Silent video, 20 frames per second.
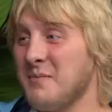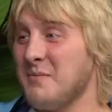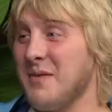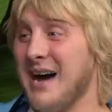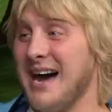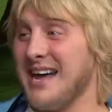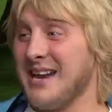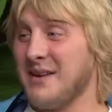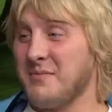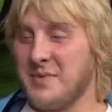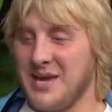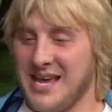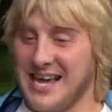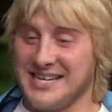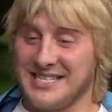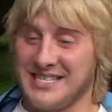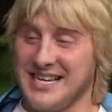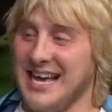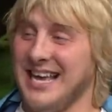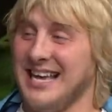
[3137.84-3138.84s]
Man, it'd be
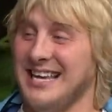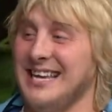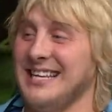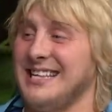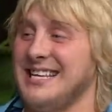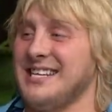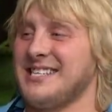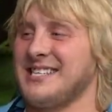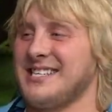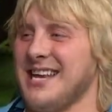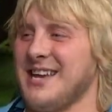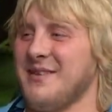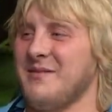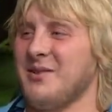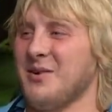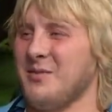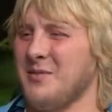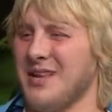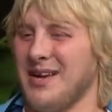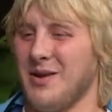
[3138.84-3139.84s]
exactly the same. You'd
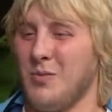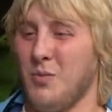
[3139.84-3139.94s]
be like,